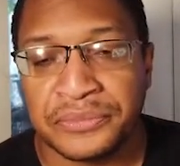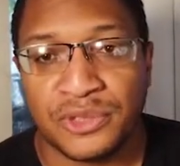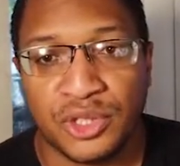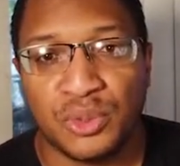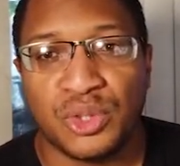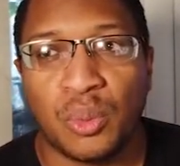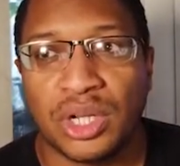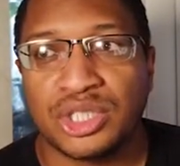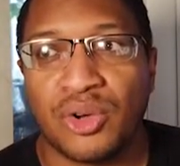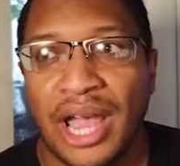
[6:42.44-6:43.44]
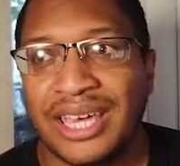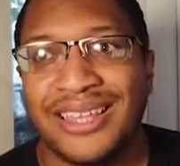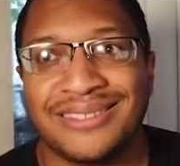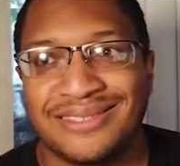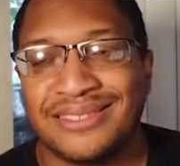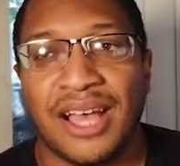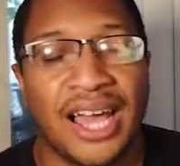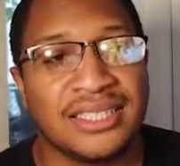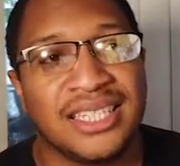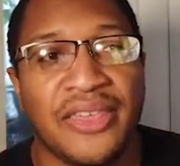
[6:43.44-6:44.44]
You want to try and,
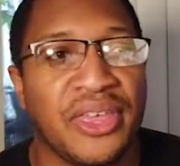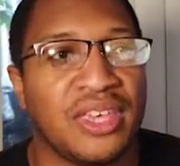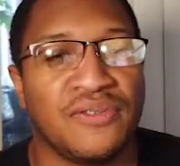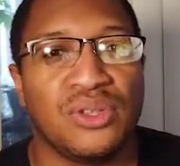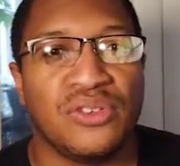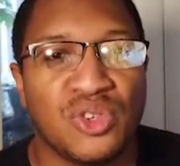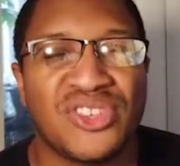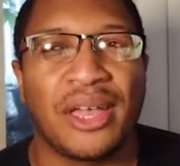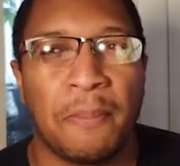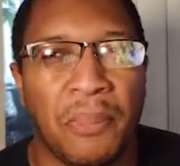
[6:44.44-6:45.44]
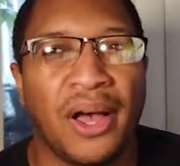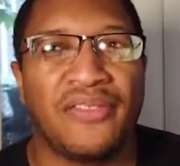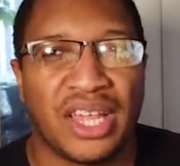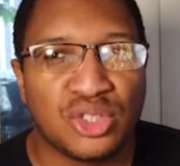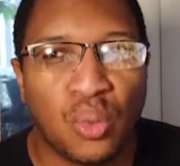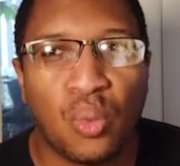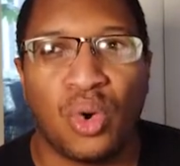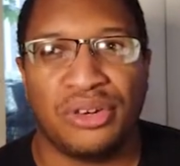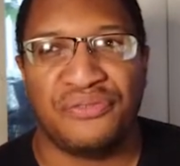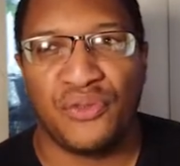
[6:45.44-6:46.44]
honestly, I think if you stay above that
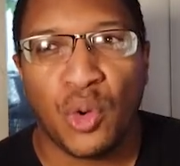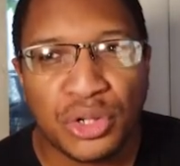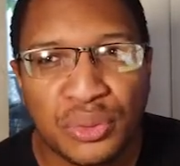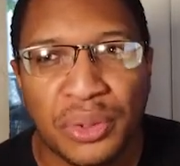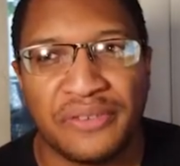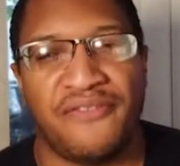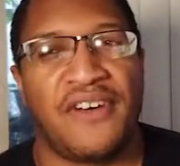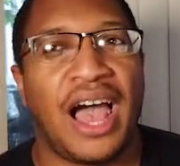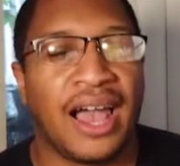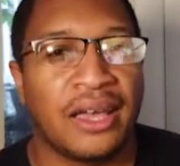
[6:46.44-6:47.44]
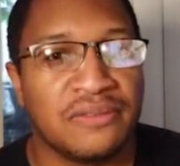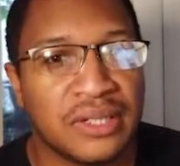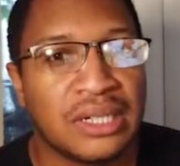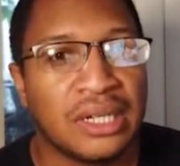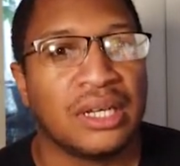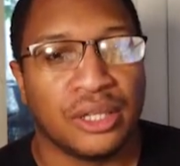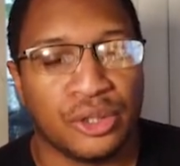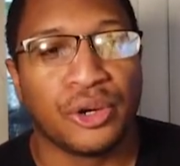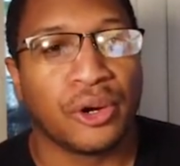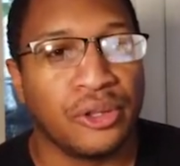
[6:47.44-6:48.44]
24, 25,
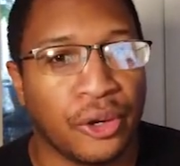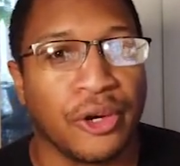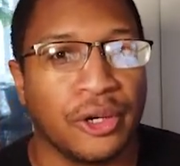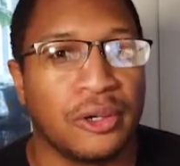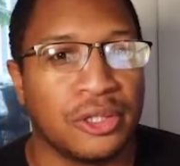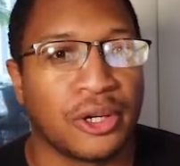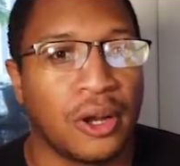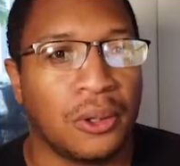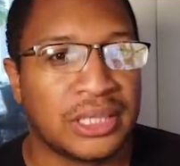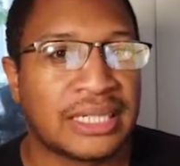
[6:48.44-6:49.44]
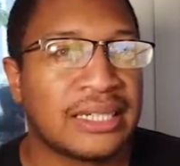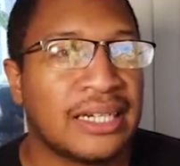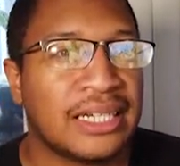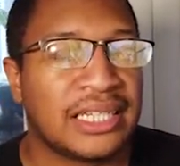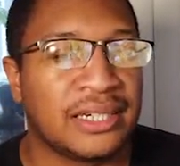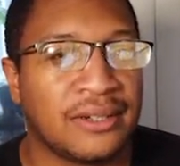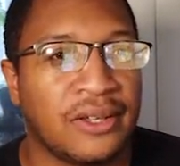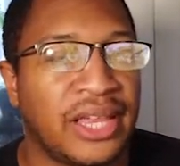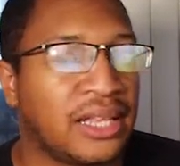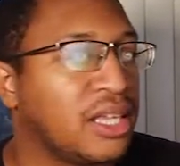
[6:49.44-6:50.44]
you're golden. You know,
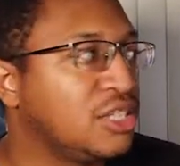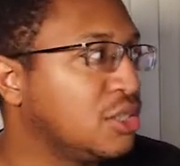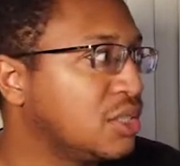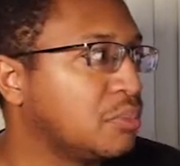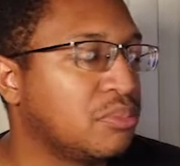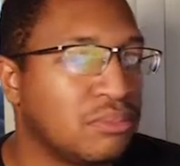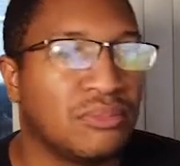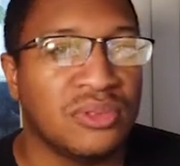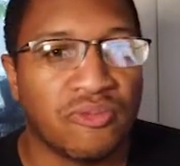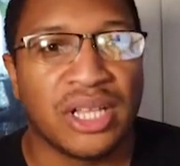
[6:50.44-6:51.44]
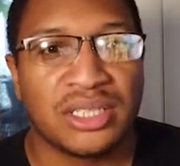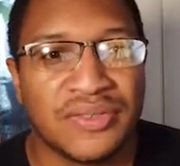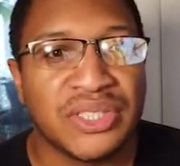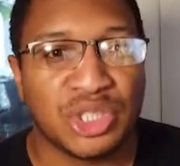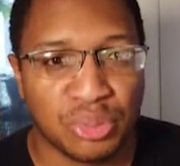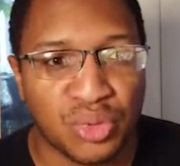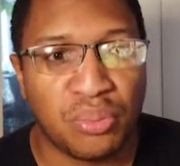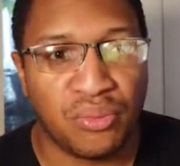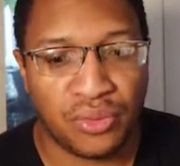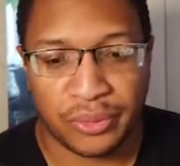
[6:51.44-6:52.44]
that'll get you some relatively smooth
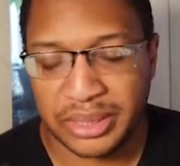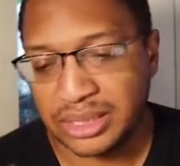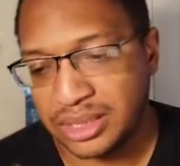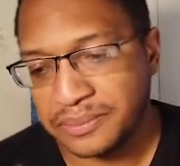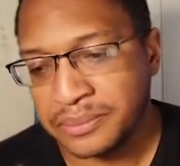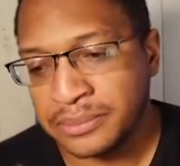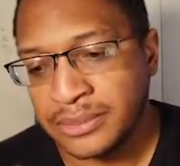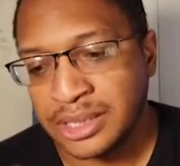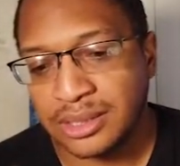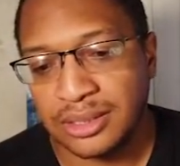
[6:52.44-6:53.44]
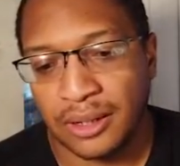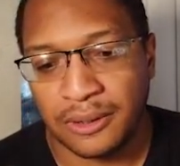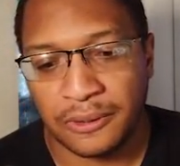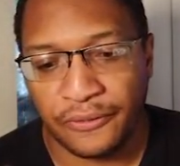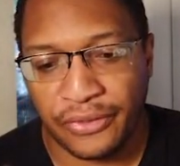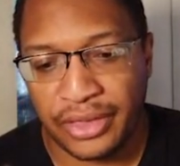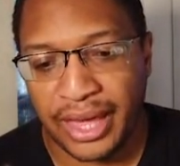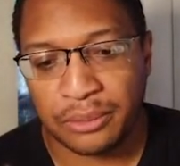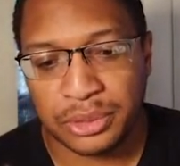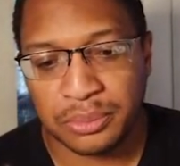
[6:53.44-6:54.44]
performance. So
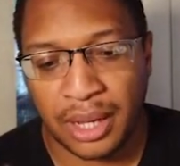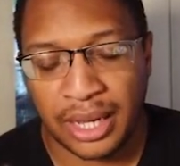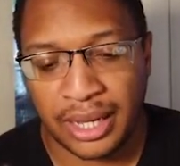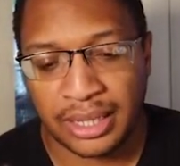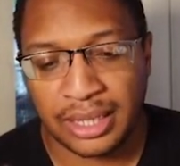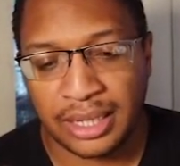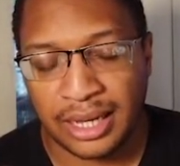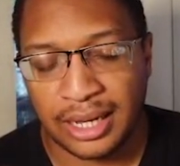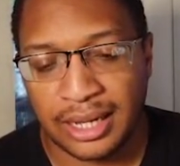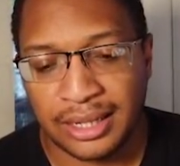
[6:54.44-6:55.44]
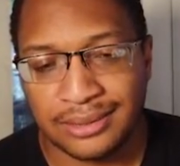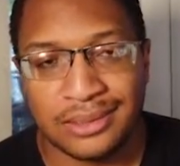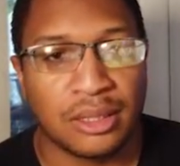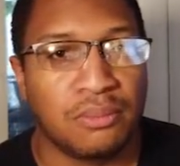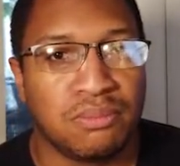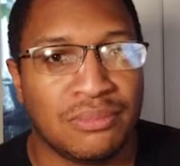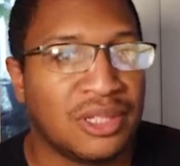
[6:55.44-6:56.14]
that was my little